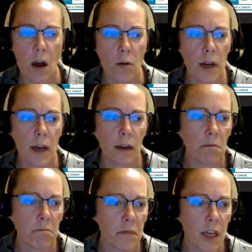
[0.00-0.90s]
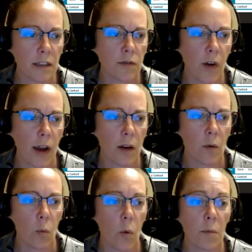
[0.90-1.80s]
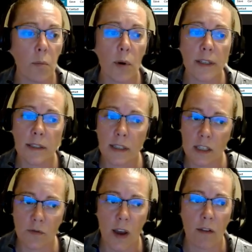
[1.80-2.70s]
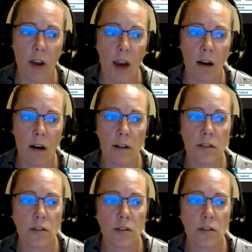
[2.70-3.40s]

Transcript: Okay, that's fine. 1.65 acres,